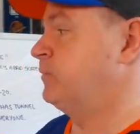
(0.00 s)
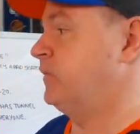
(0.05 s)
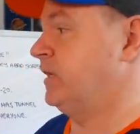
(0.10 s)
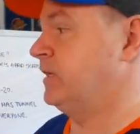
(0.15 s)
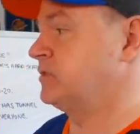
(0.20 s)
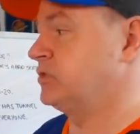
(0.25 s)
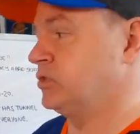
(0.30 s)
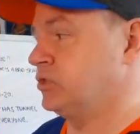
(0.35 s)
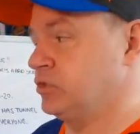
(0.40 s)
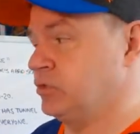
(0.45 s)

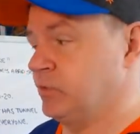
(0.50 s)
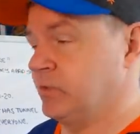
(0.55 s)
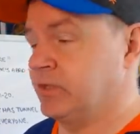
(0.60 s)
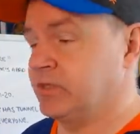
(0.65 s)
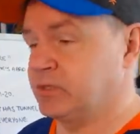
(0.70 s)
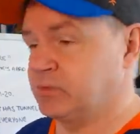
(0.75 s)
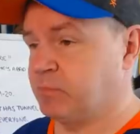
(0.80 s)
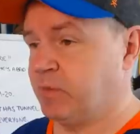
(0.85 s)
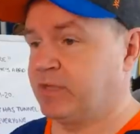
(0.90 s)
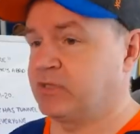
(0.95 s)
Is he doing
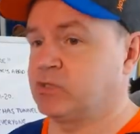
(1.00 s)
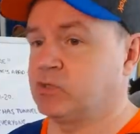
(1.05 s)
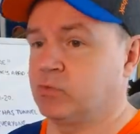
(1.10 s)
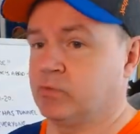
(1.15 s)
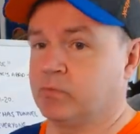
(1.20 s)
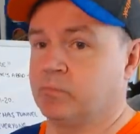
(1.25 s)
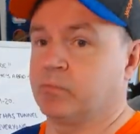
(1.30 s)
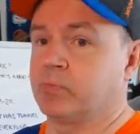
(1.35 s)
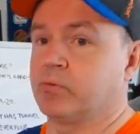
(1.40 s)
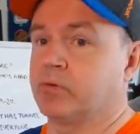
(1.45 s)
his best to
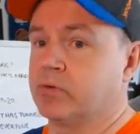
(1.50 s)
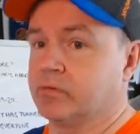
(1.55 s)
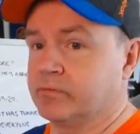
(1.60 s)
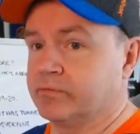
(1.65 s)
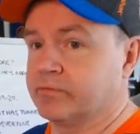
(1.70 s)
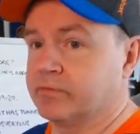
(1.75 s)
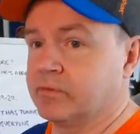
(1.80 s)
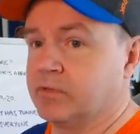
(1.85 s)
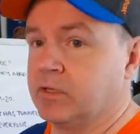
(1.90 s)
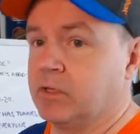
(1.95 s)

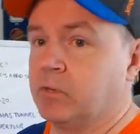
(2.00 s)
improve?